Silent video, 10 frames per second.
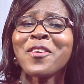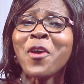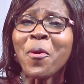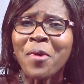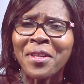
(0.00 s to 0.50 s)

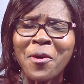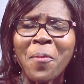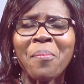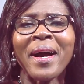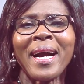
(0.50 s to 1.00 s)
You're
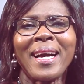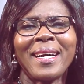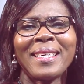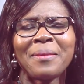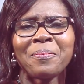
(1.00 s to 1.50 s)
welcome
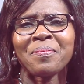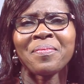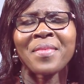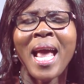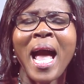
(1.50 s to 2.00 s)
back.
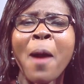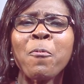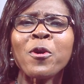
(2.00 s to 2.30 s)
I'm